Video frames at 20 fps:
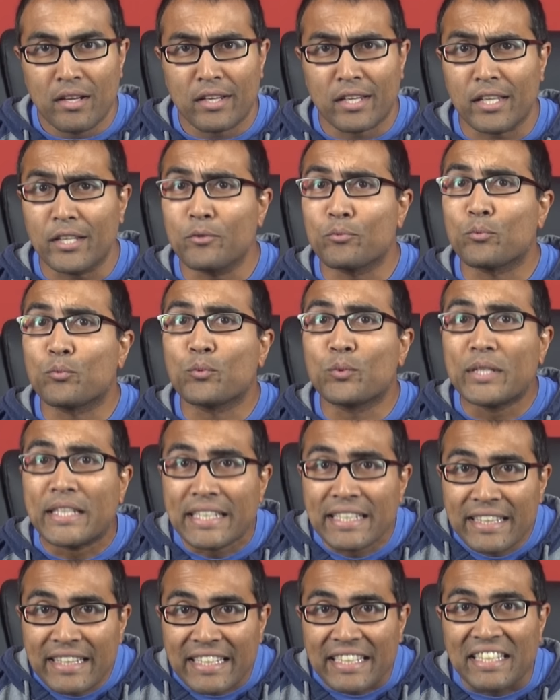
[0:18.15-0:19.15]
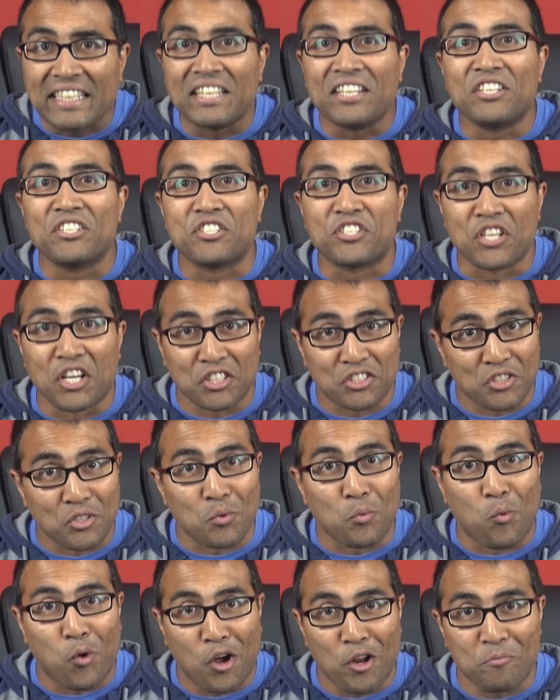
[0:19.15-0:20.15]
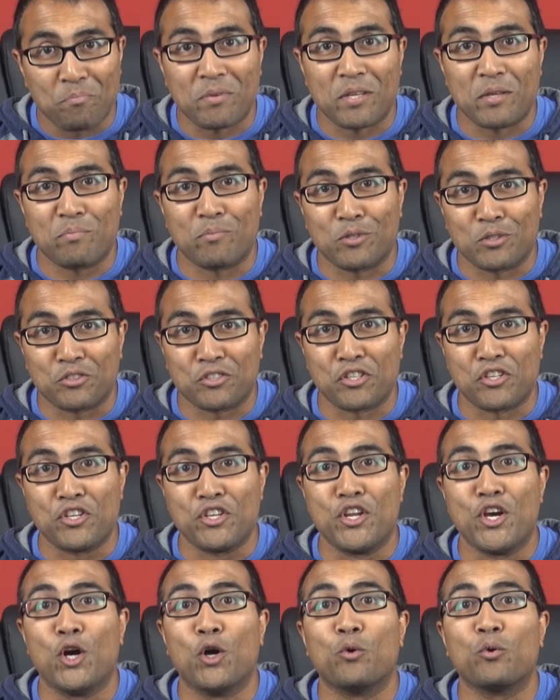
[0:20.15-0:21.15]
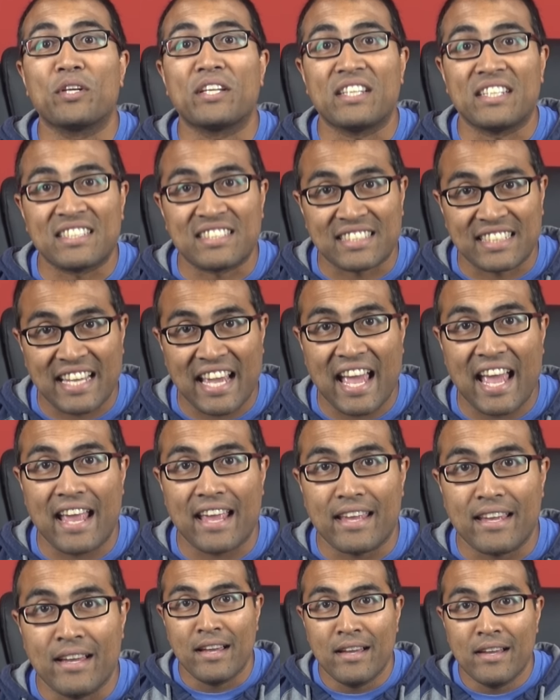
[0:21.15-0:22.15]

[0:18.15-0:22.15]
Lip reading: He really doesn't want people to know he's gay,